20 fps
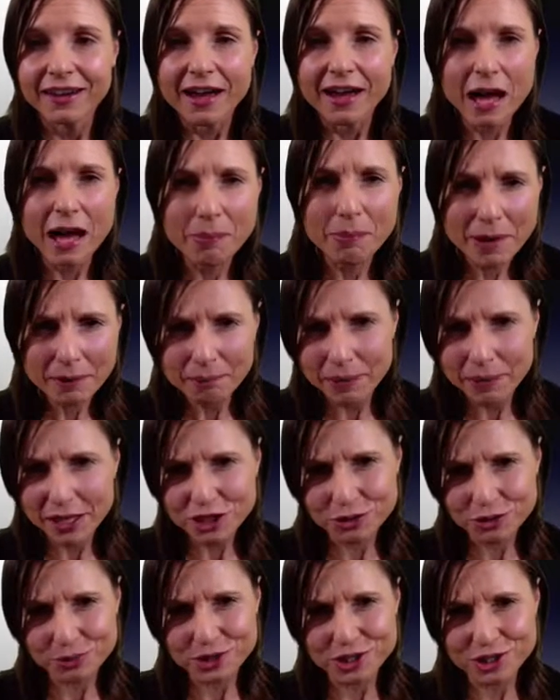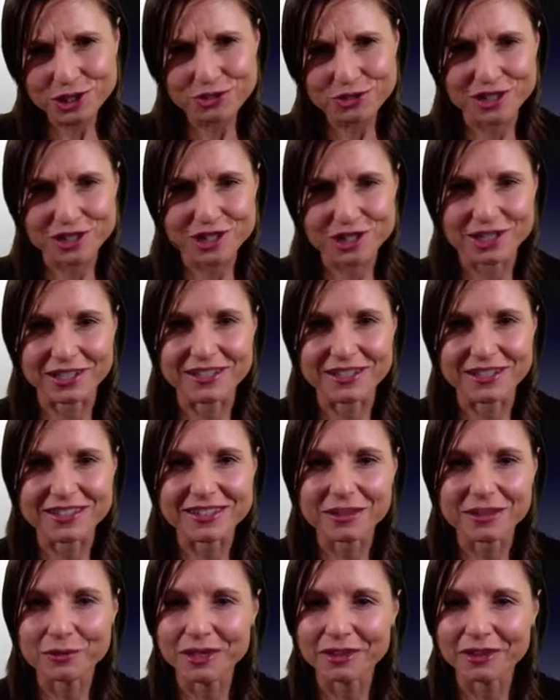how about budget restrictions?
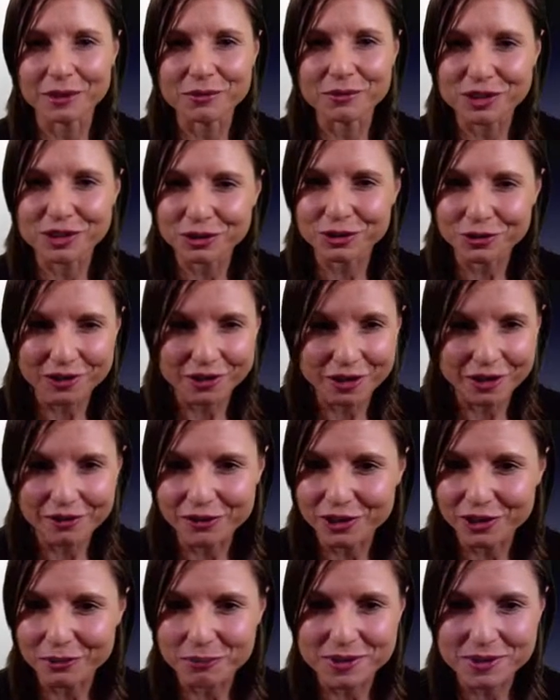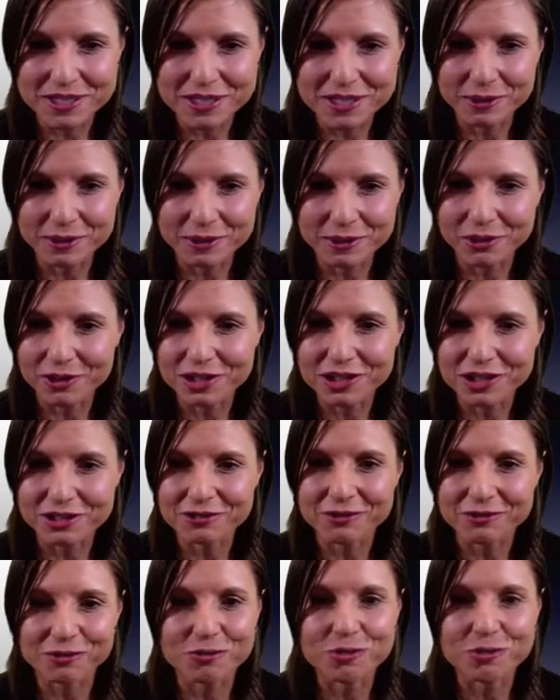I mean, I'm sure that I've got a participant
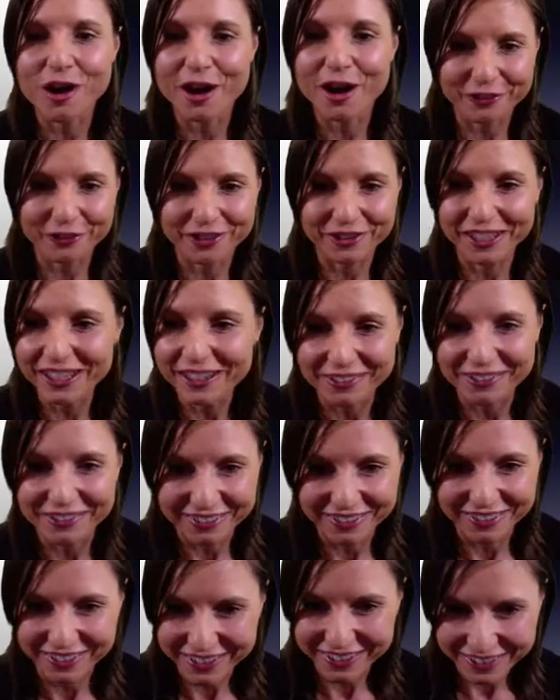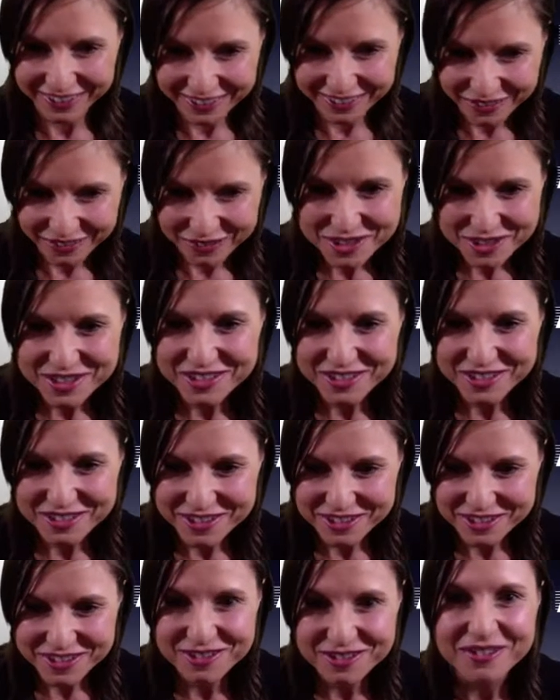question right on here. I'll just
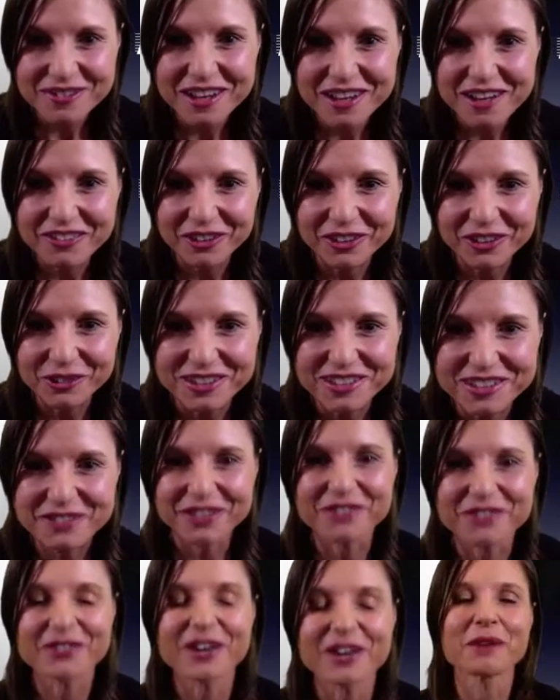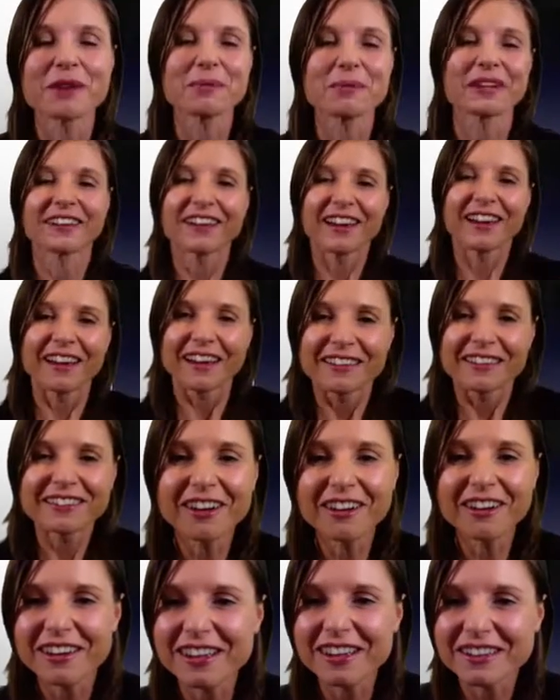have a look and see if I can find it. But
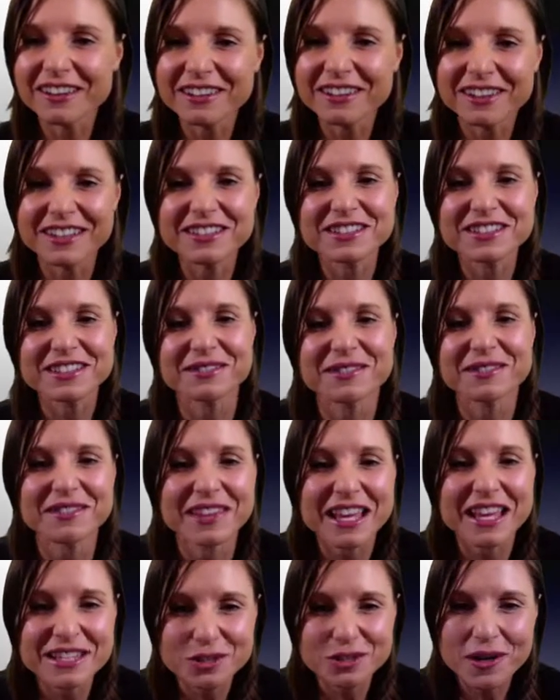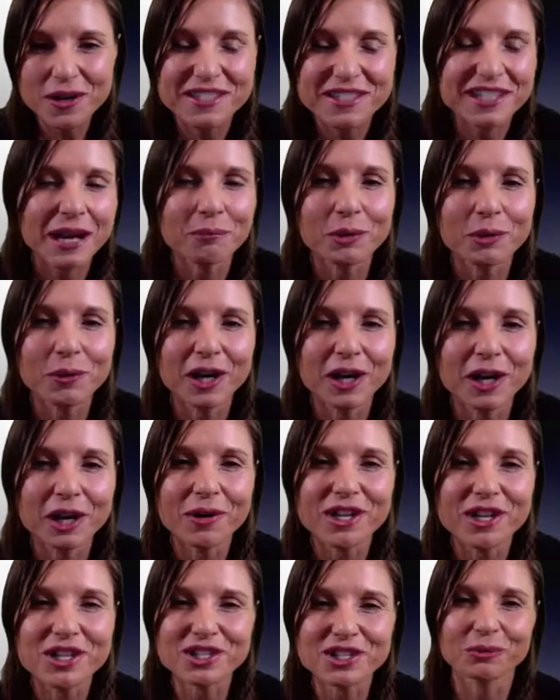no, that's always the number one
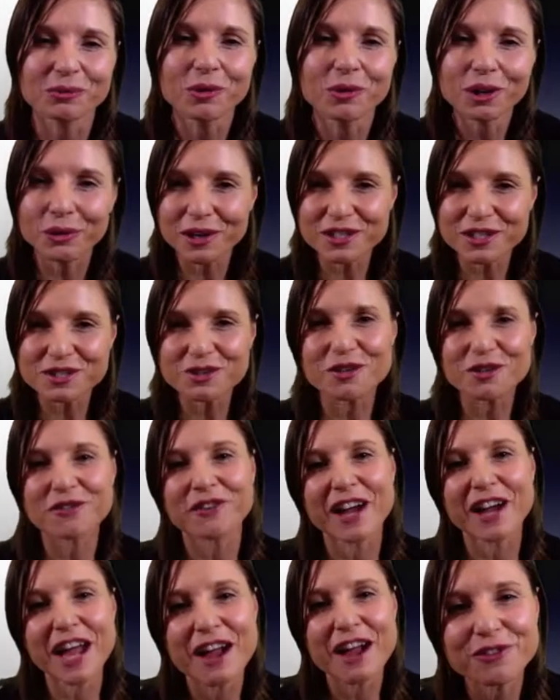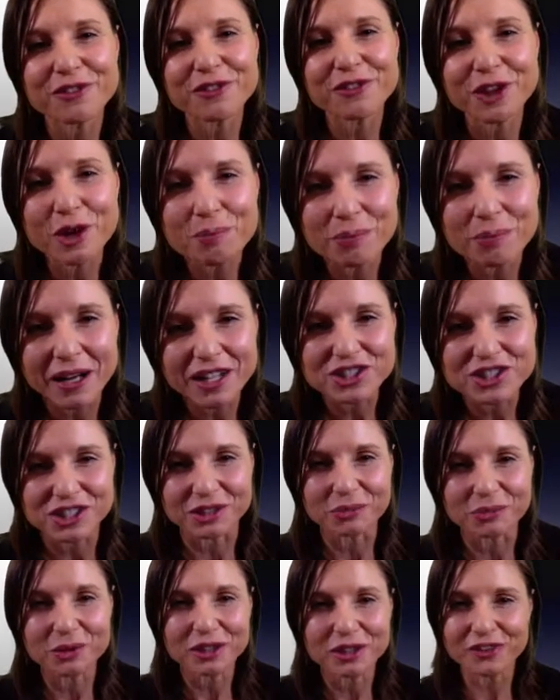question. What do I do if I have no
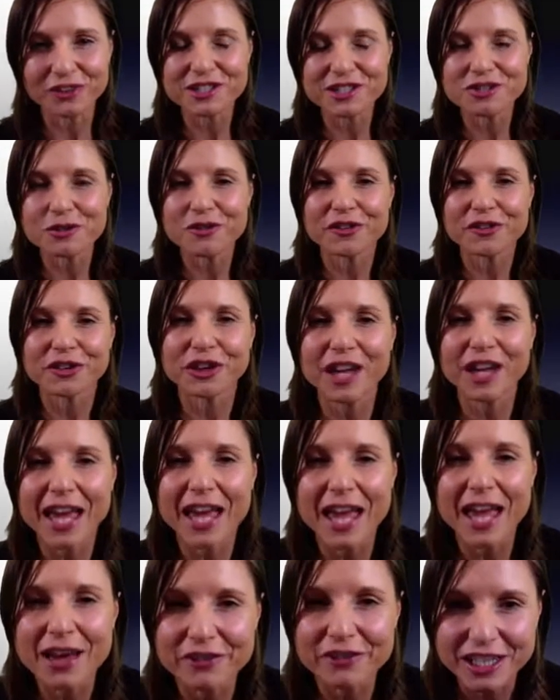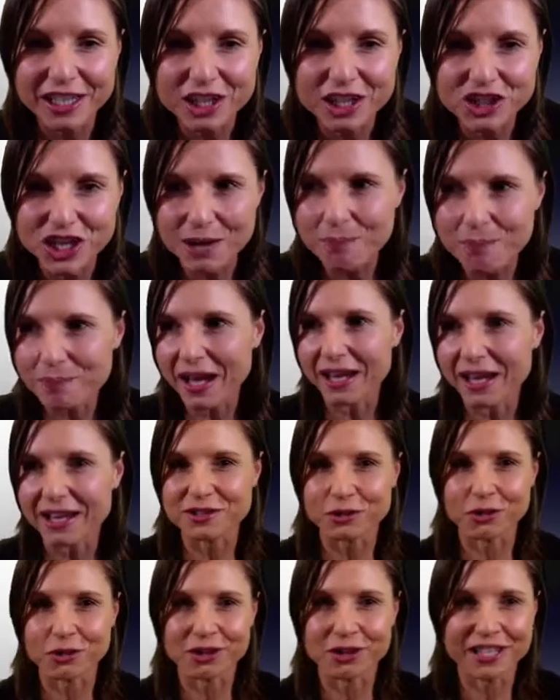budget? What if I don't have any
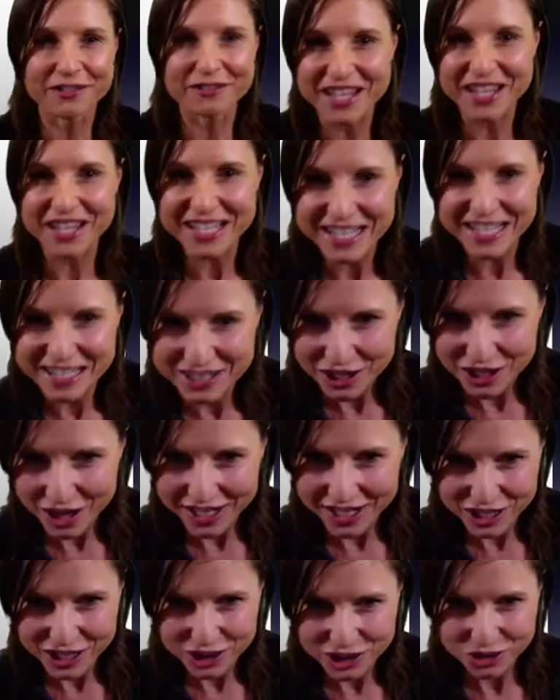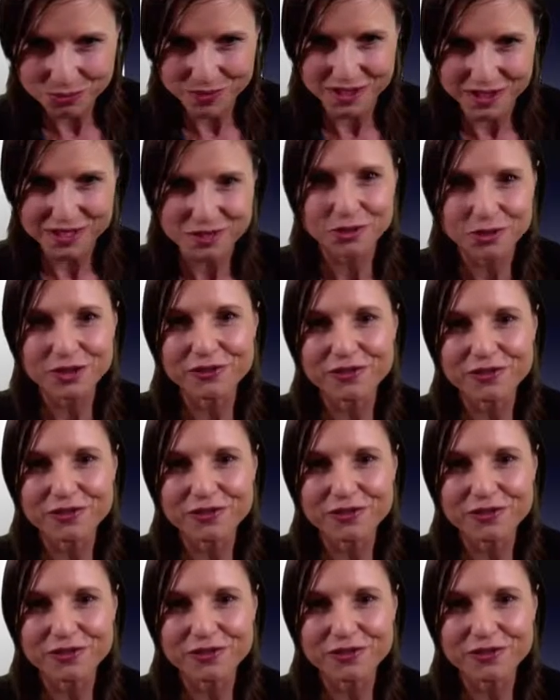djembes or any of these exciting instruments?